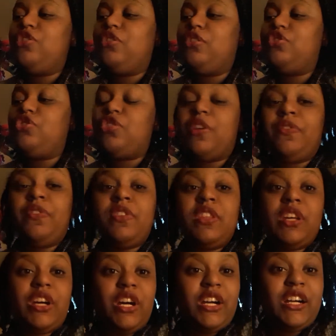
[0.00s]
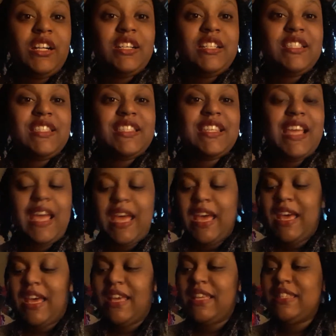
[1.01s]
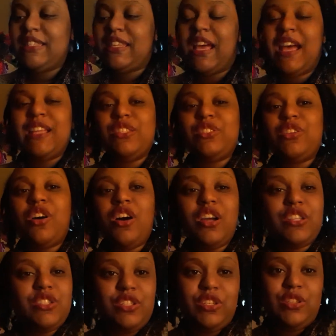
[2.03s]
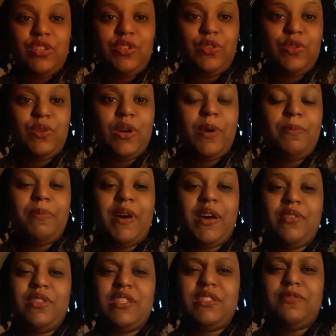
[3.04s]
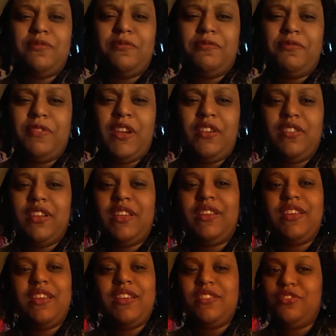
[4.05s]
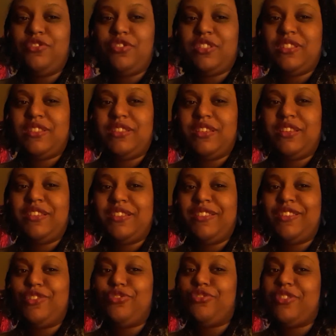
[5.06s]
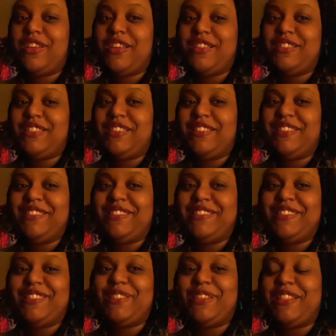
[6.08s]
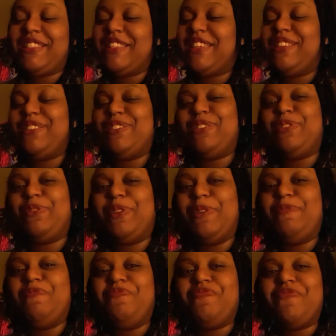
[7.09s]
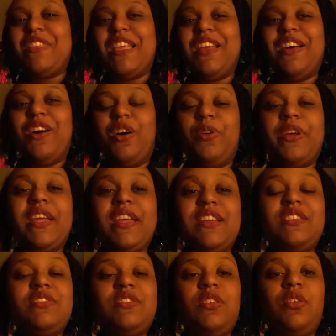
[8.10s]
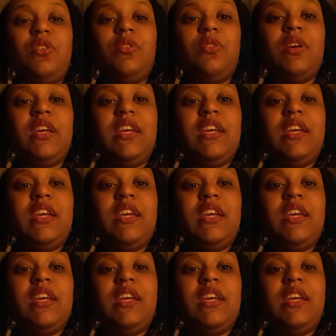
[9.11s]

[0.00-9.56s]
shuffle the cards as I talk to you about this very interesting transit. So let's get into it. Okay, so